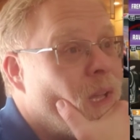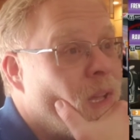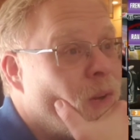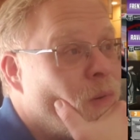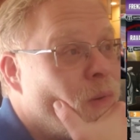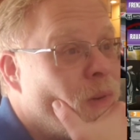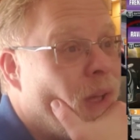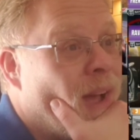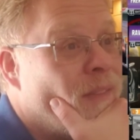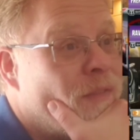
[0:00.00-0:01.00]
and
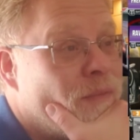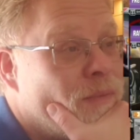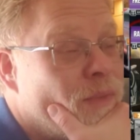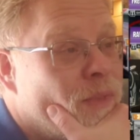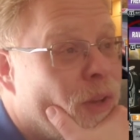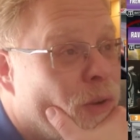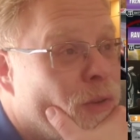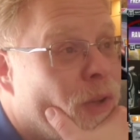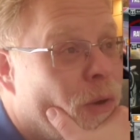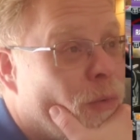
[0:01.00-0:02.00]
I've
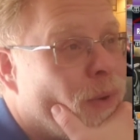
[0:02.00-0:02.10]
learned the hard,